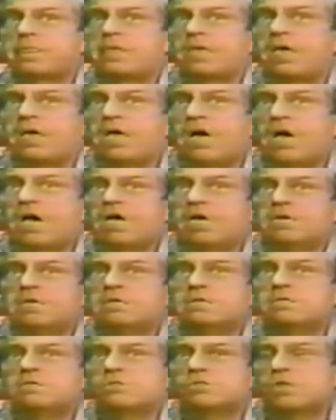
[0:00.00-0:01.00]
I
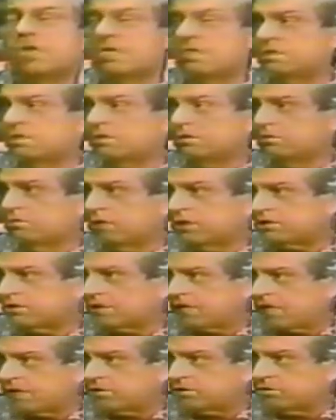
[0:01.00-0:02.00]
cite U.S.
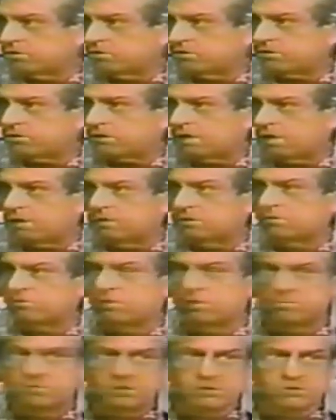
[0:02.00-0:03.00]
statutes on
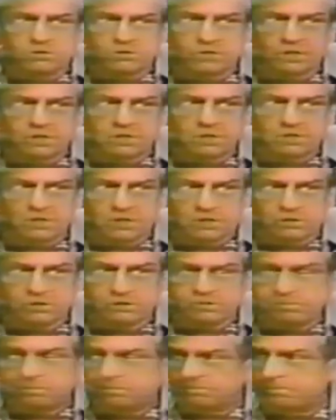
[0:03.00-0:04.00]
criminal syndicalism,